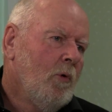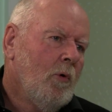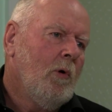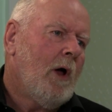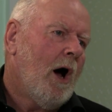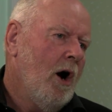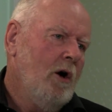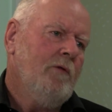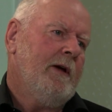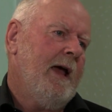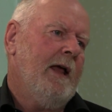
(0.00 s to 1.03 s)
them all
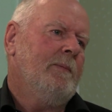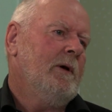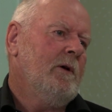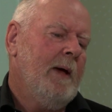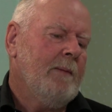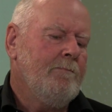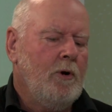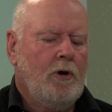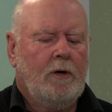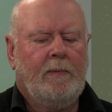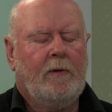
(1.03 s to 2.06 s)
over Canterbury, you've got them out in
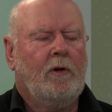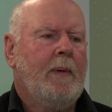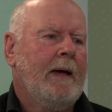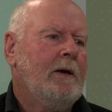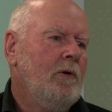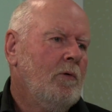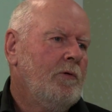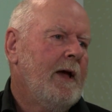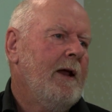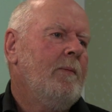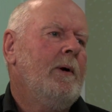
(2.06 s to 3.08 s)
Burnham, you've got them out in
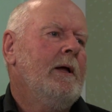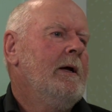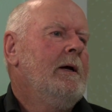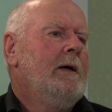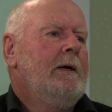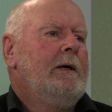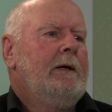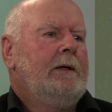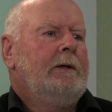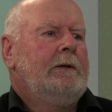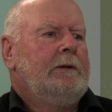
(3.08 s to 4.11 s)
North Canterbury.
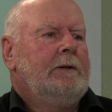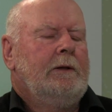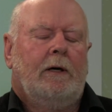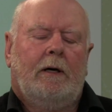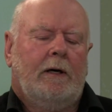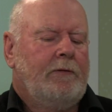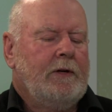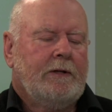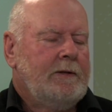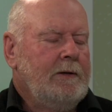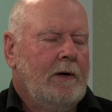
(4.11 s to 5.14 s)
Oh, I've
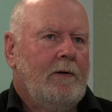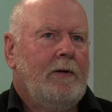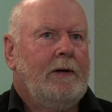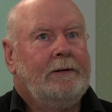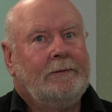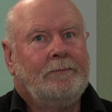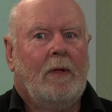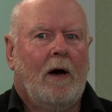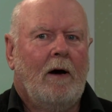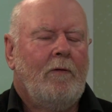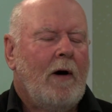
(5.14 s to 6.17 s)
just, you know,
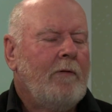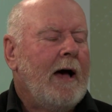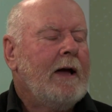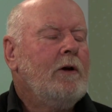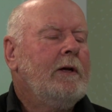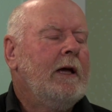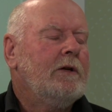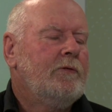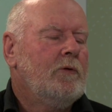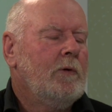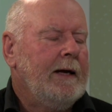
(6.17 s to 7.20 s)
I've argued
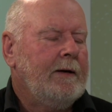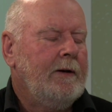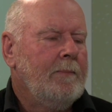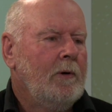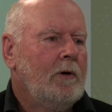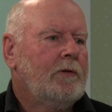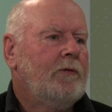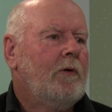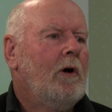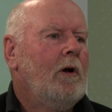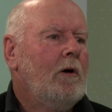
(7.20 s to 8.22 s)
against 4 hectare blocks
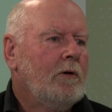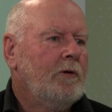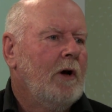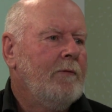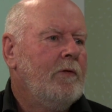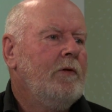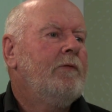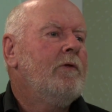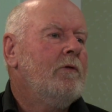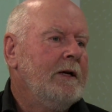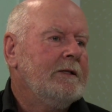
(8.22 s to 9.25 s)
for a long time for
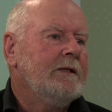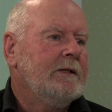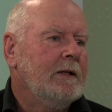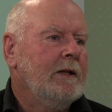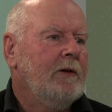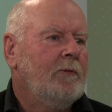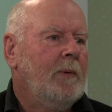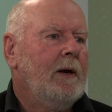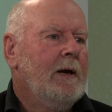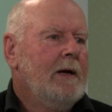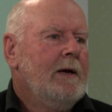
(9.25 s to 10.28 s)
different reasons than this,
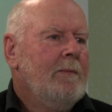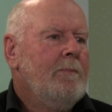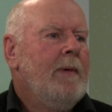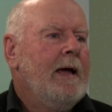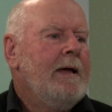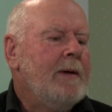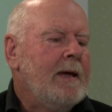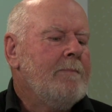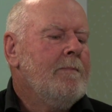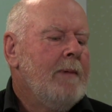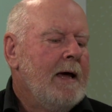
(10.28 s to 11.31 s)
but maybe